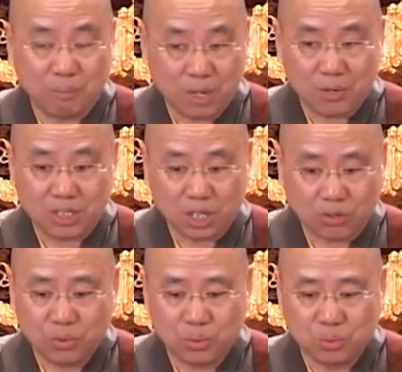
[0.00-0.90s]
the merits
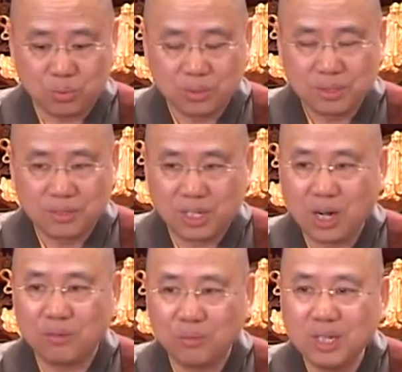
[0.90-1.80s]
accrue. They're
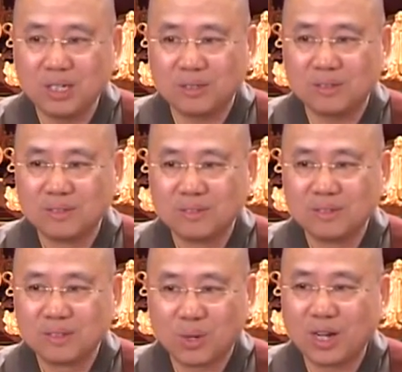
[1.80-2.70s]
not real.
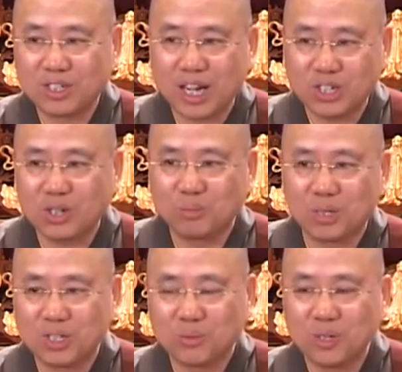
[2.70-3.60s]
Don't attach them
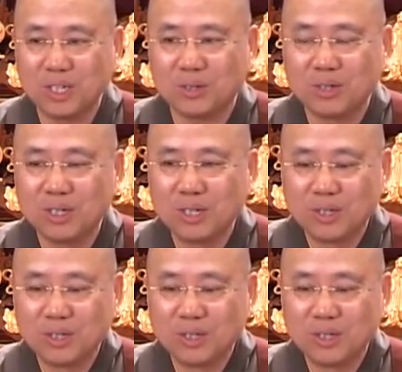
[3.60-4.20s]
to as real.